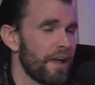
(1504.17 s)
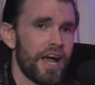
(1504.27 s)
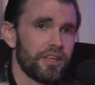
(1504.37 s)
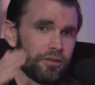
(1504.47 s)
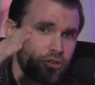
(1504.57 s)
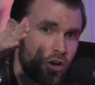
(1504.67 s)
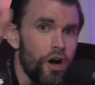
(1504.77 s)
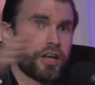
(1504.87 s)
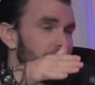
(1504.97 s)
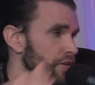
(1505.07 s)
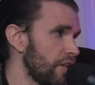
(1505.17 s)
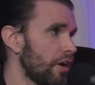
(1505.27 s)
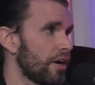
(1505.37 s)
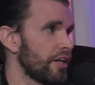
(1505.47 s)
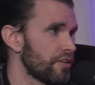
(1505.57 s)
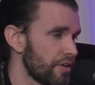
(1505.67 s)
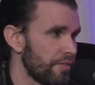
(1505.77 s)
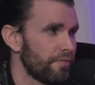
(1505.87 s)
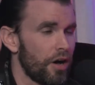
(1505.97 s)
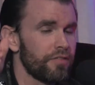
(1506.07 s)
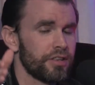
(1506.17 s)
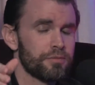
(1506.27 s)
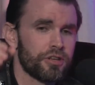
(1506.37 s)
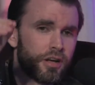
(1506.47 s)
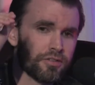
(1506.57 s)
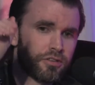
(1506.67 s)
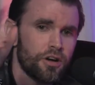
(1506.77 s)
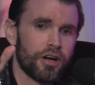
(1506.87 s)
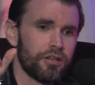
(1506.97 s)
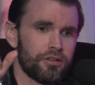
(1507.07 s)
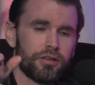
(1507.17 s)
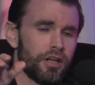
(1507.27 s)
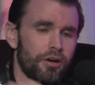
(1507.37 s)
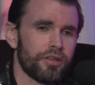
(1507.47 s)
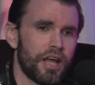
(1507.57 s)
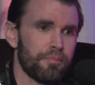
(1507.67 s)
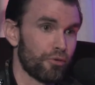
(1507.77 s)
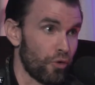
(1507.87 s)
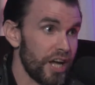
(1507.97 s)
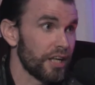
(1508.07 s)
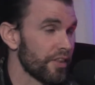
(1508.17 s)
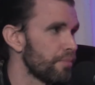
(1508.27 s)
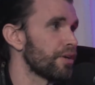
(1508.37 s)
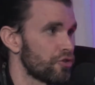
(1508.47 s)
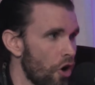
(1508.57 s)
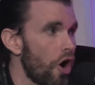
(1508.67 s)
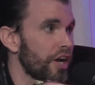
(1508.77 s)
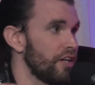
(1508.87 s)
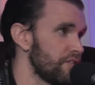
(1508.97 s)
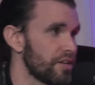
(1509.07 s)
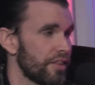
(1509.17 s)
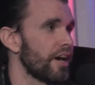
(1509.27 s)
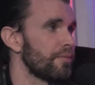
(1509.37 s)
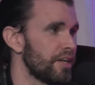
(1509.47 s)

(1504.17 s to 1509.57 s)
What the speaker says: and talking to the audience and involving themselves and talking to, and not berating them, but talking to them and